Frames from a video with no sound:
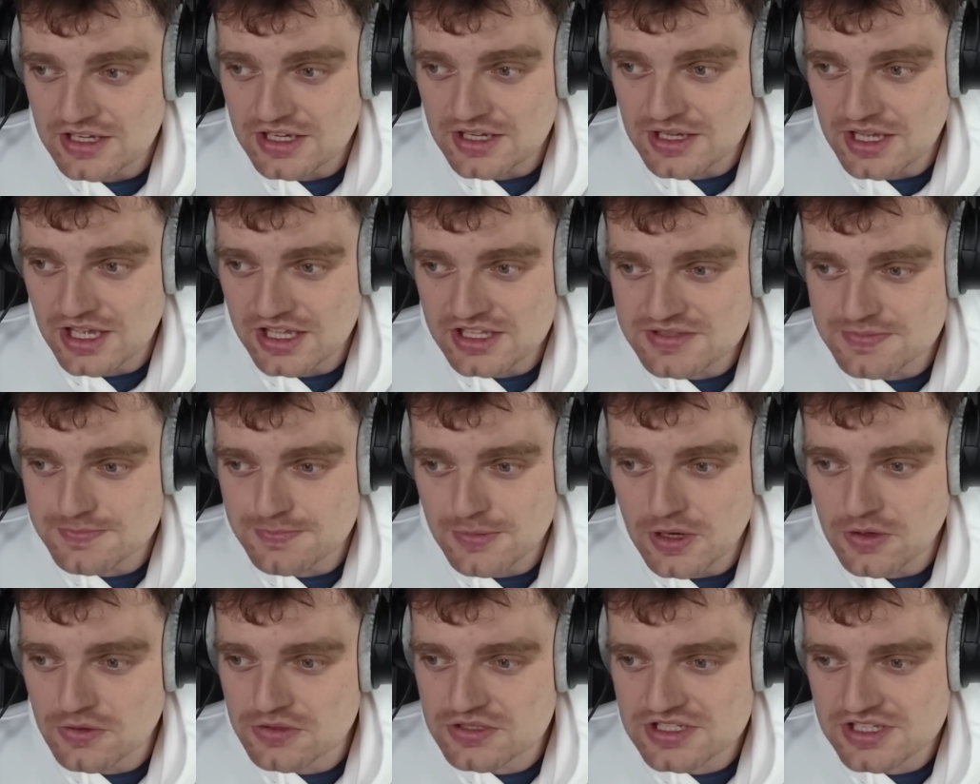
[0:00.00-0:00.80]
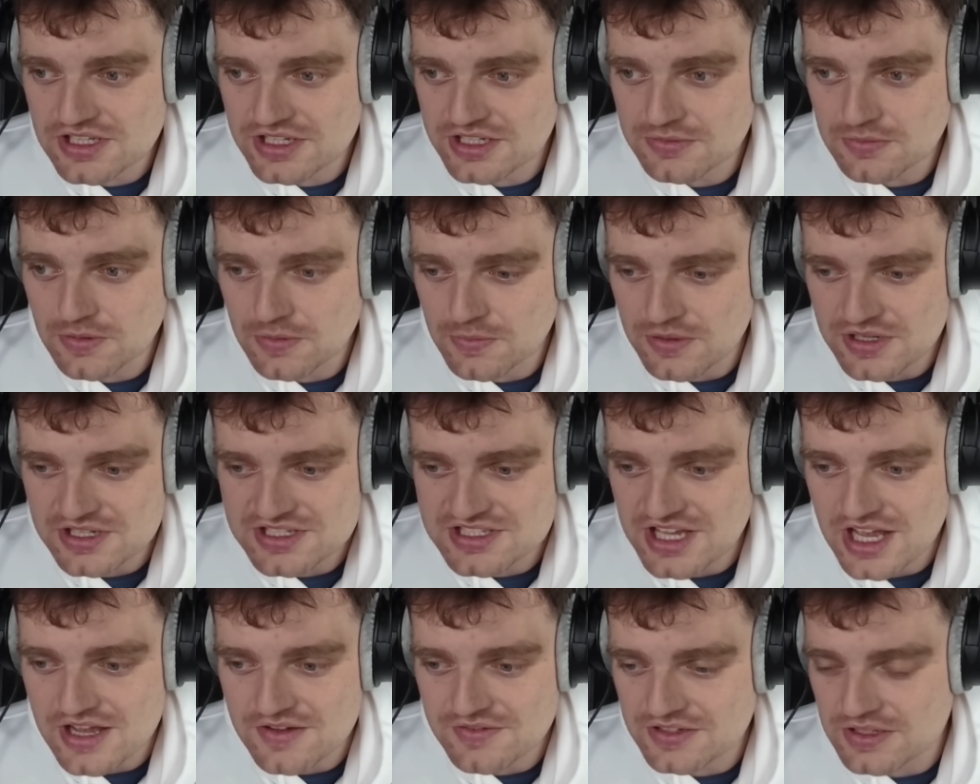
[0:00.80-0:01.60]
it's mostly the one where
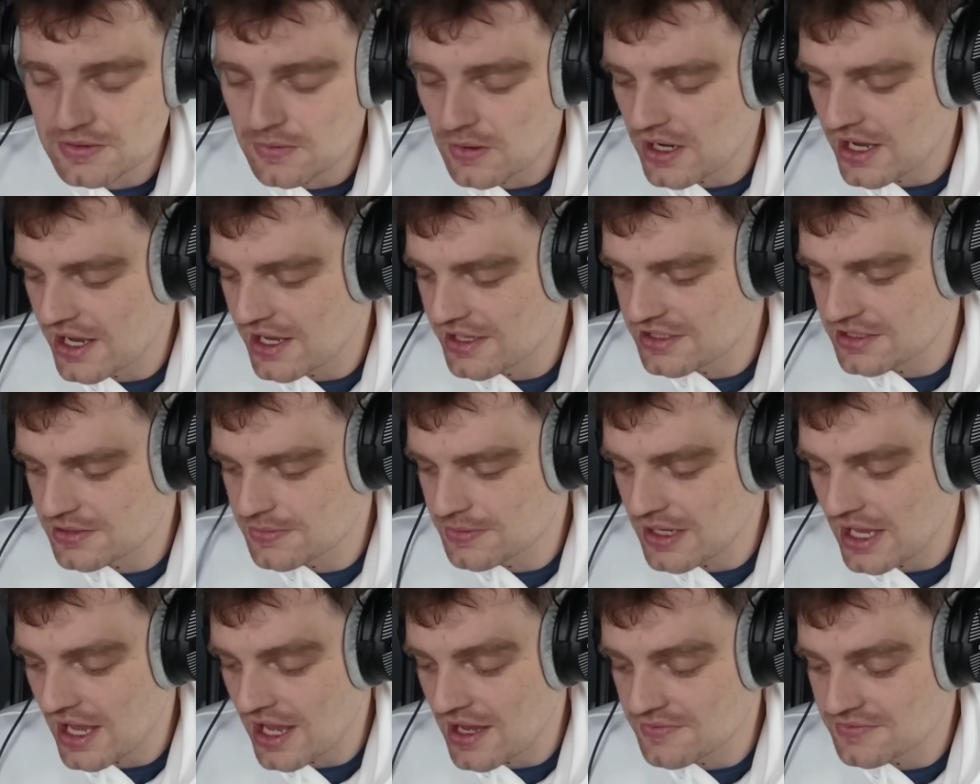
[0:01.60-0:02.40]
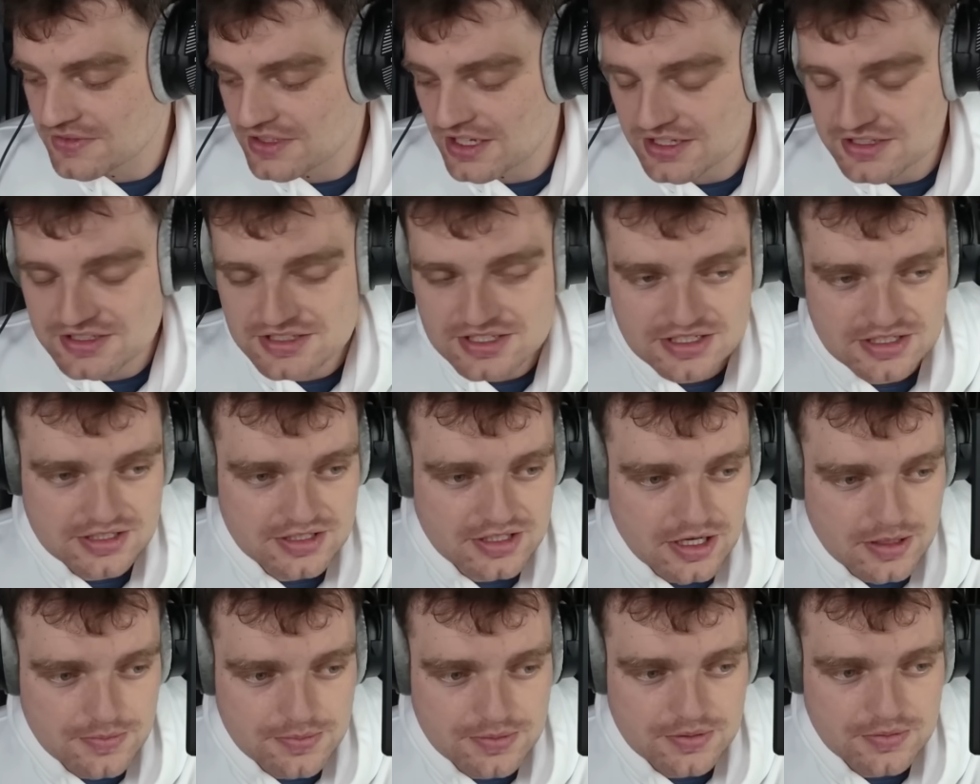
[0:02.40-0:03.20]
Stephanie White ended up having to get teed
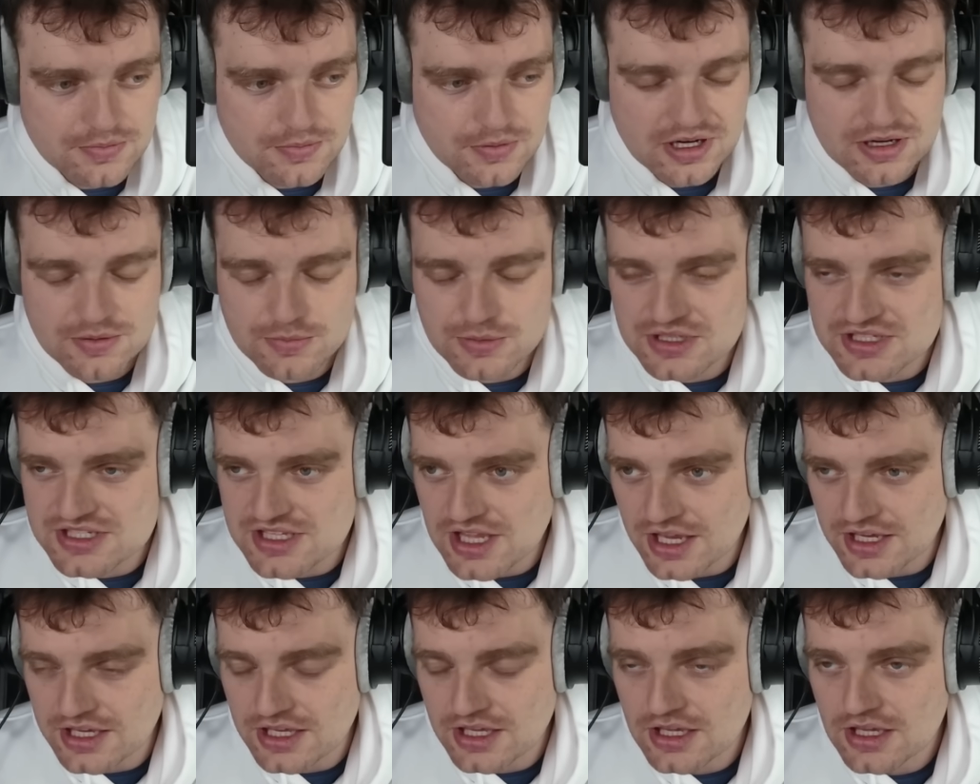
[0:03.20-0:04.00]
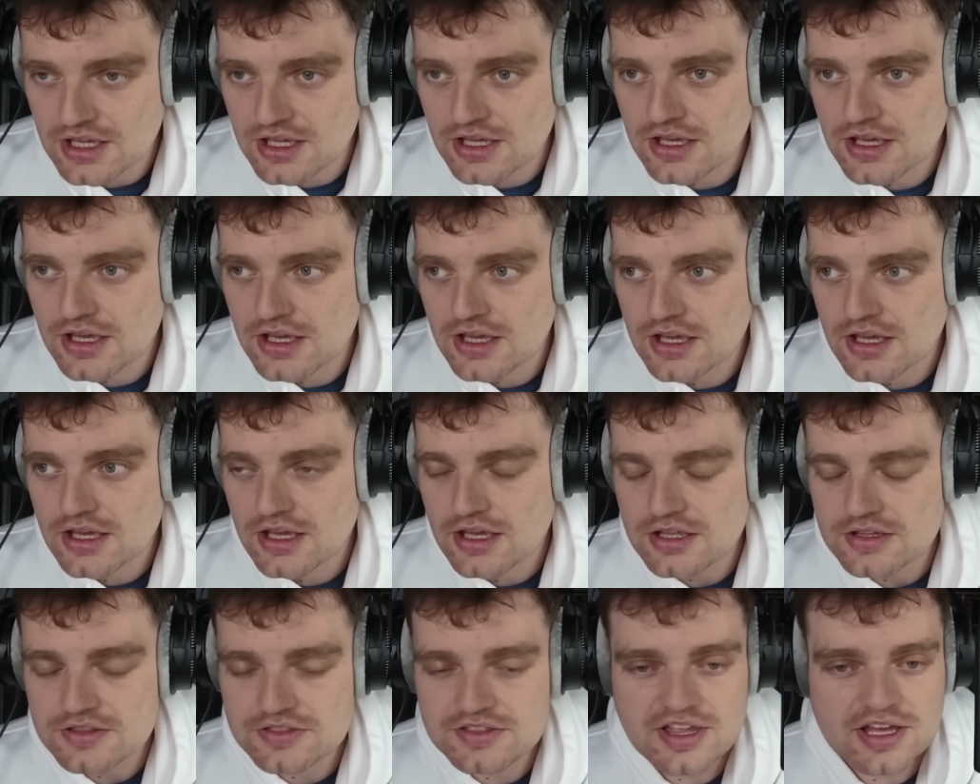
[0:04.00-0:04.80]
up, where it was like,
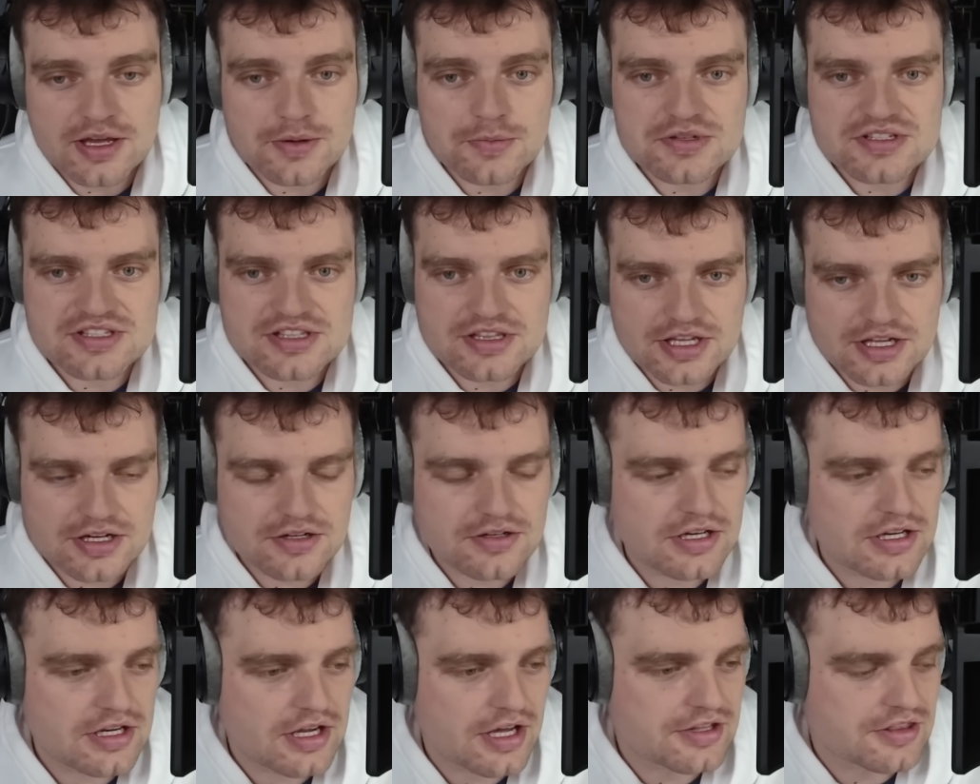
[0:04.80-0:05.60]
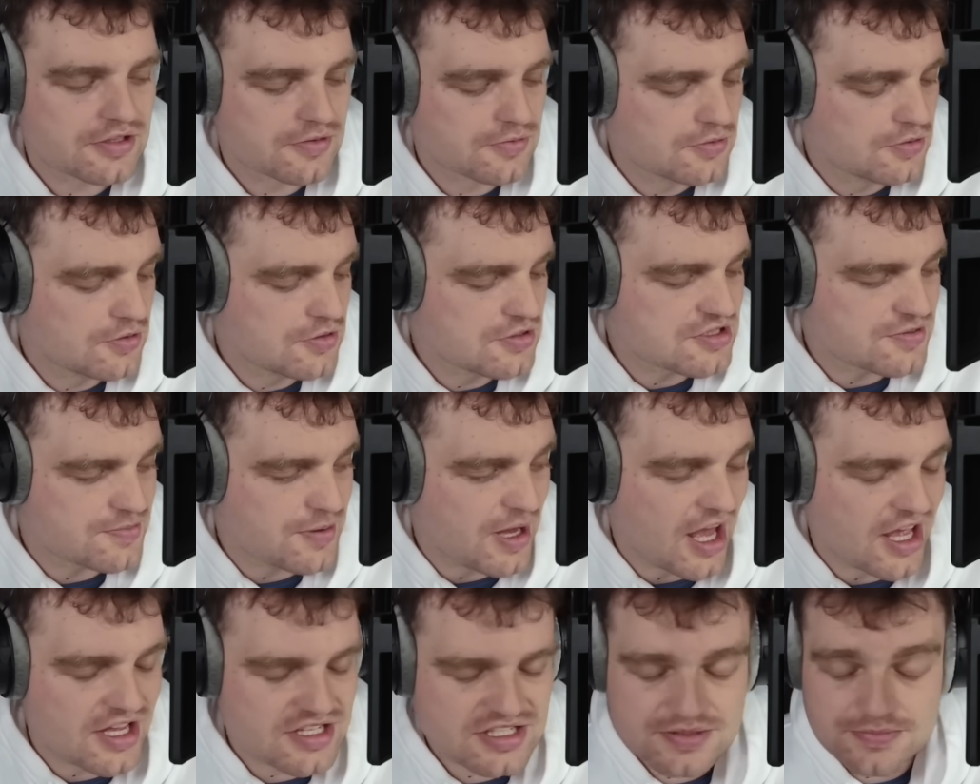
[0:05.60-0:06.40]
it was literally like the rules of
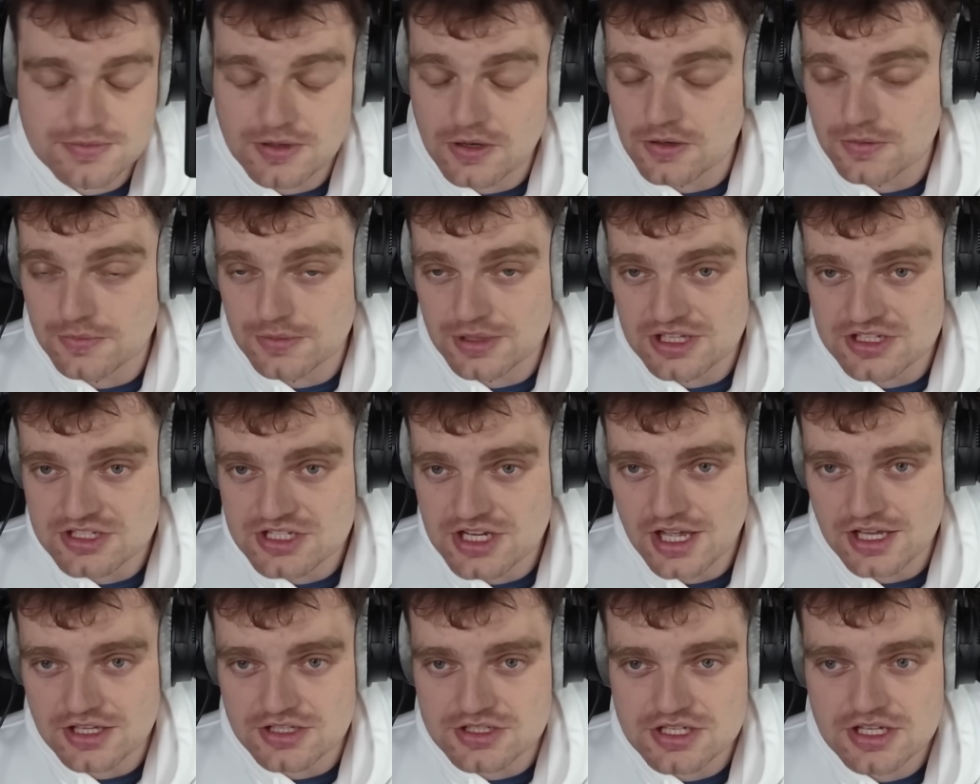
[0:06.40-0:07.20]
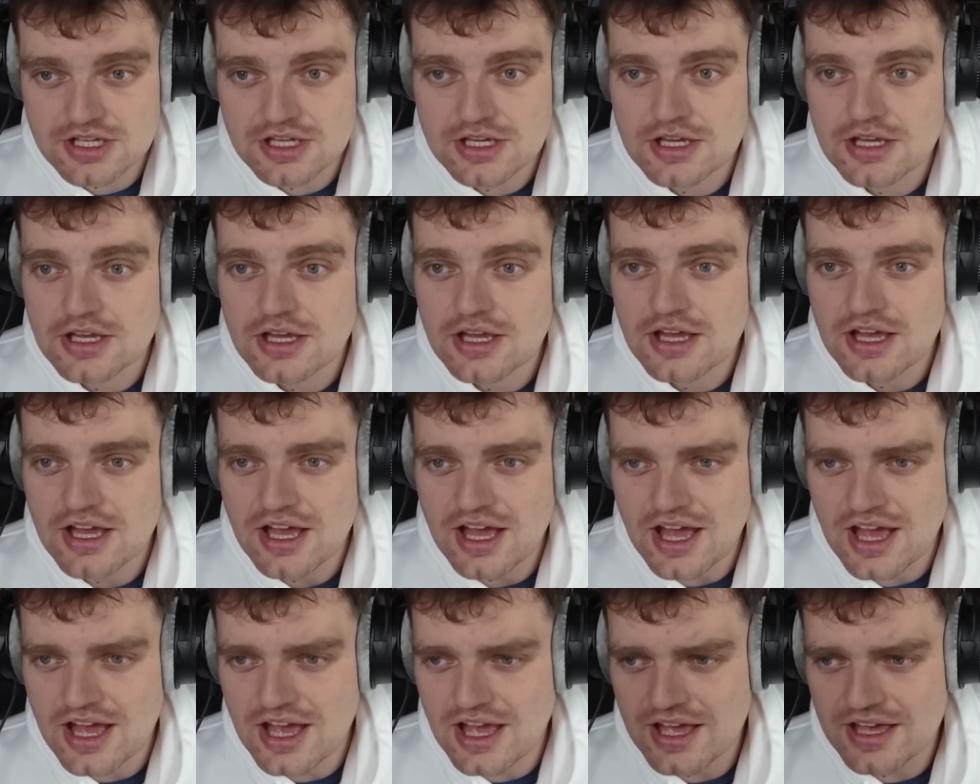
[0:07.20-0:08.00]
basketball are being changed.
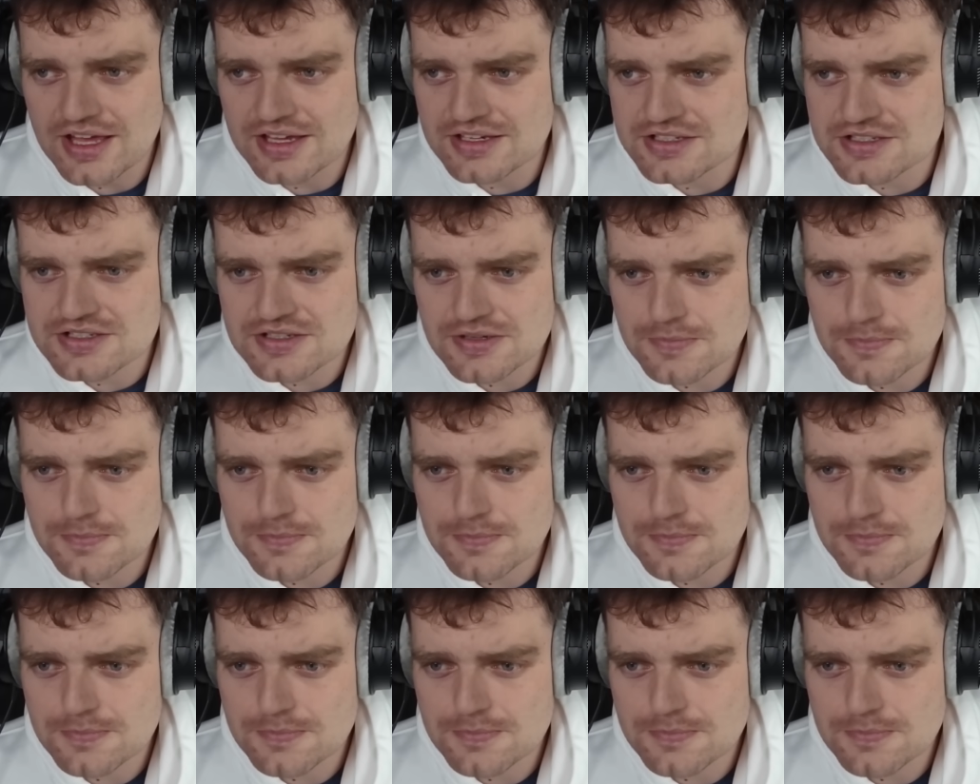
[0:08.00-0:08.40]
And